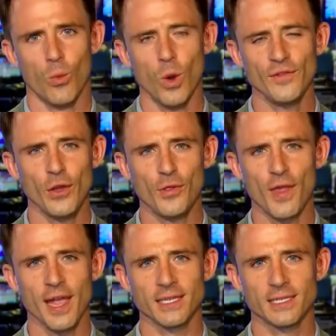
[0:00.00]
What do you
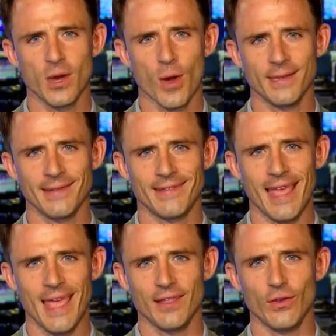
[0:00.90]
think it's going to
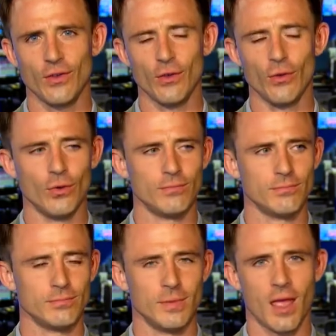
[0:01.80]
take to
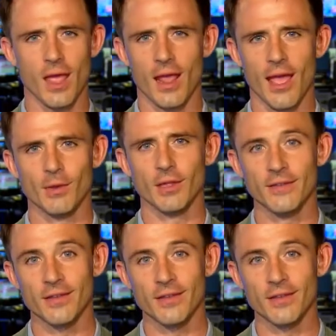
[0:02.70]
get Emily to